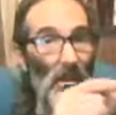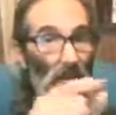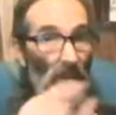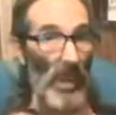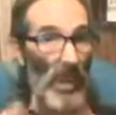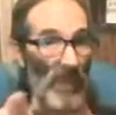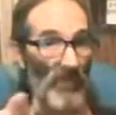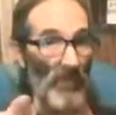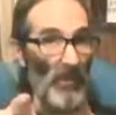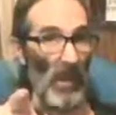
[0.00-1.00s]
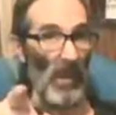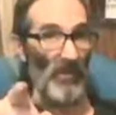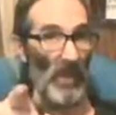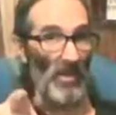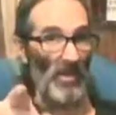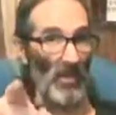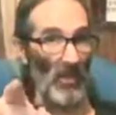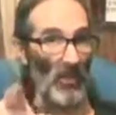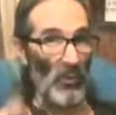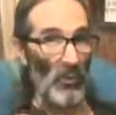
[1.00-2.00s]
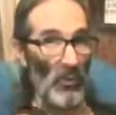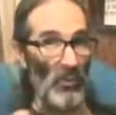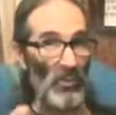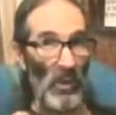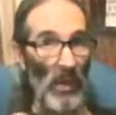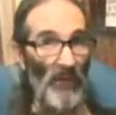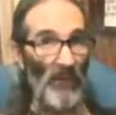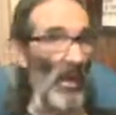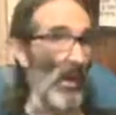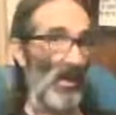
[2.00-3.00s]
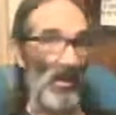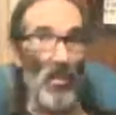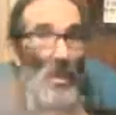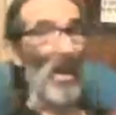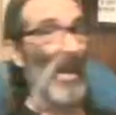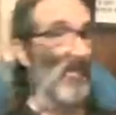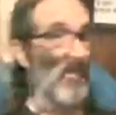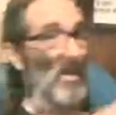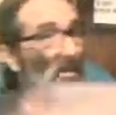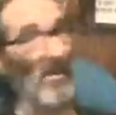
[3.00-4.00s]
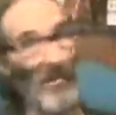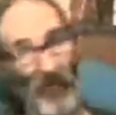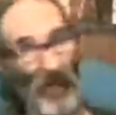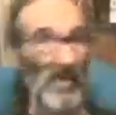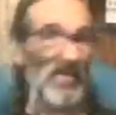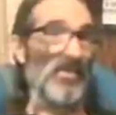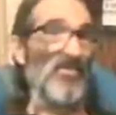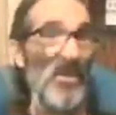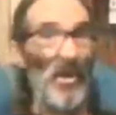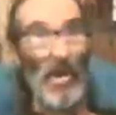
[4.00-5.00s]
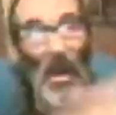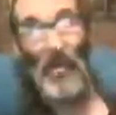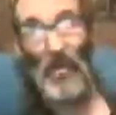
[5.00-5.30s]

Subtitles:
Right off the bat, that's a huge red flag waving in your face. If they're not